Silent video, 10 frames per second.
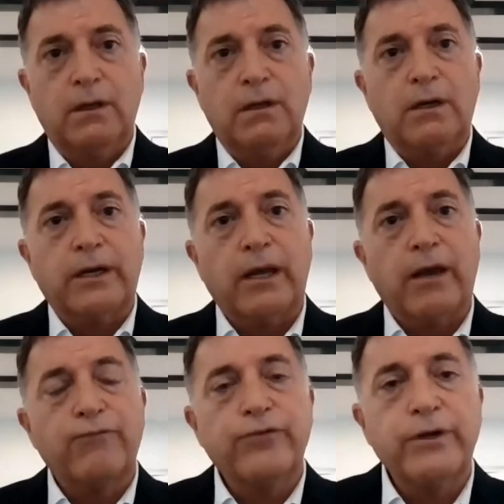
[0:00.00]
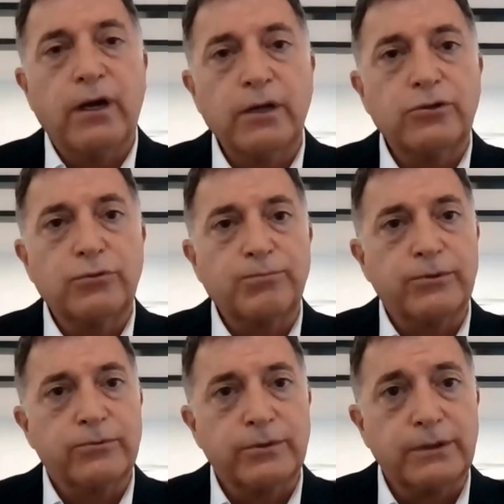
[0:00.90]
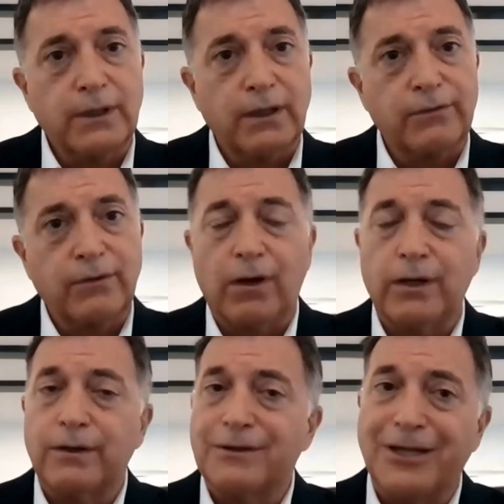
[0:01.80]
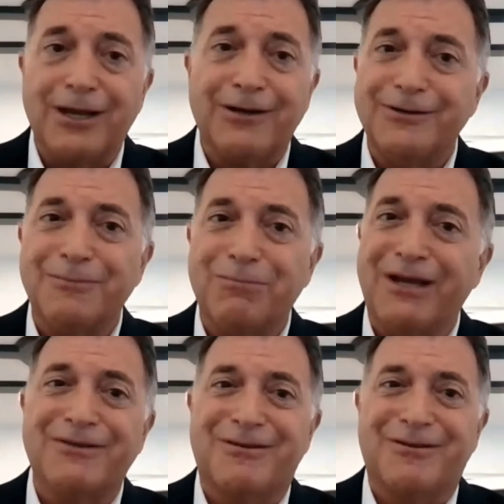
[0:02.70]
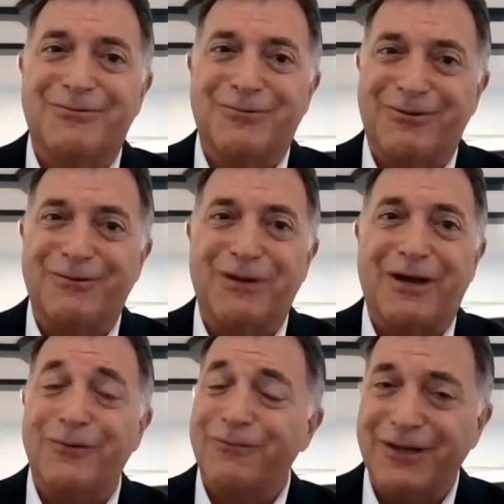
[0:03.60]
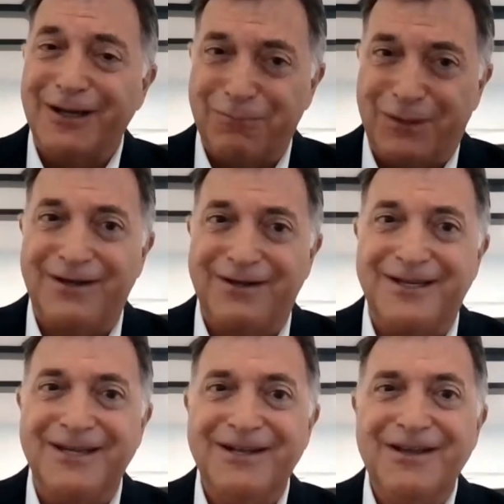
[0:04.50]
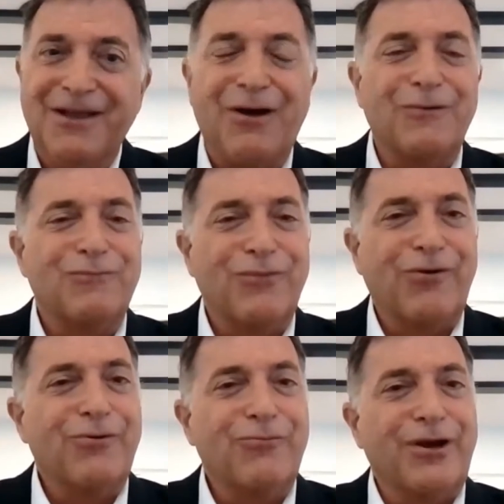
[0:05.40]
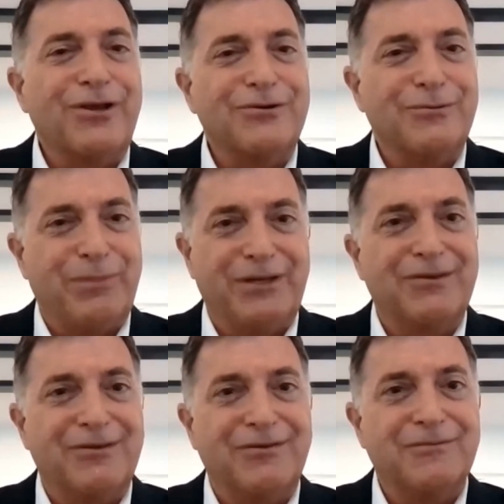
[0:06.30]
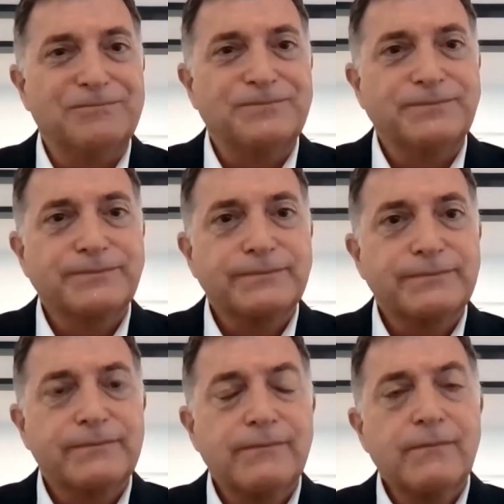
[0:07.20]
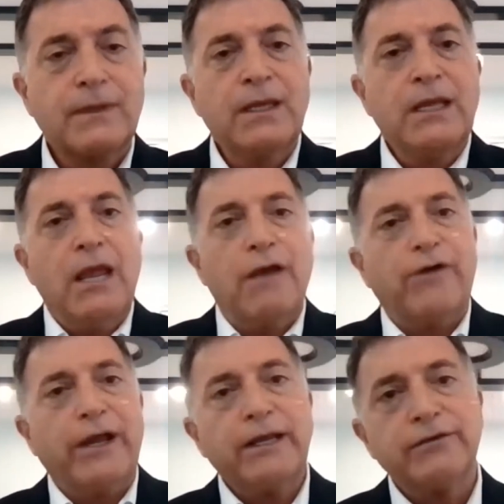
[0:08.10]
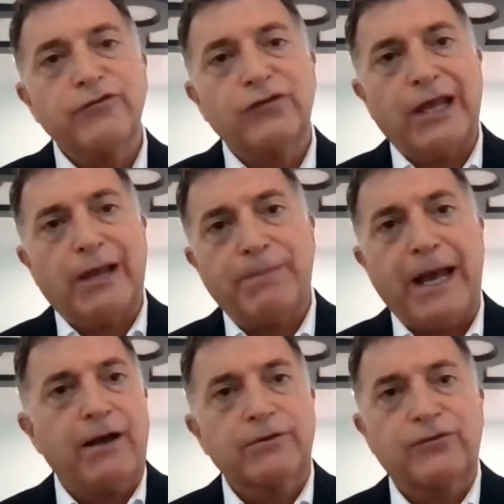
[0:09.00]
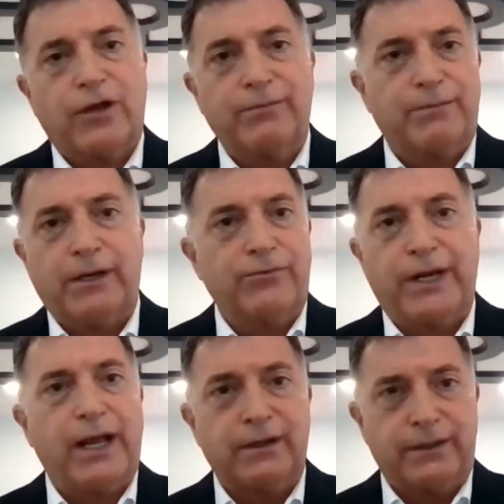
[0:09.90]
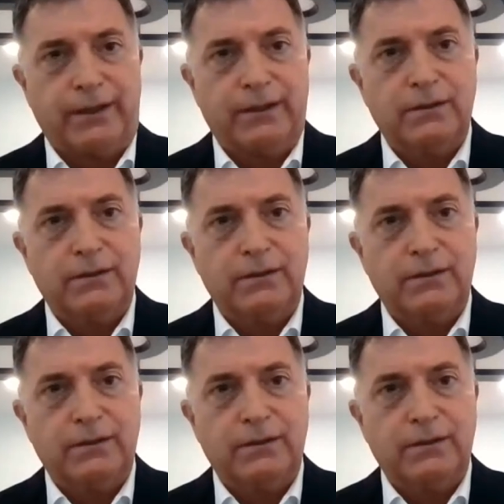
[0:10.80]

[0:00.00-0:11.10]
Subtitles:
like every entrepreneur does on a daily basis, just about, or if not daily, on a very regular basis. If I could step outside my reality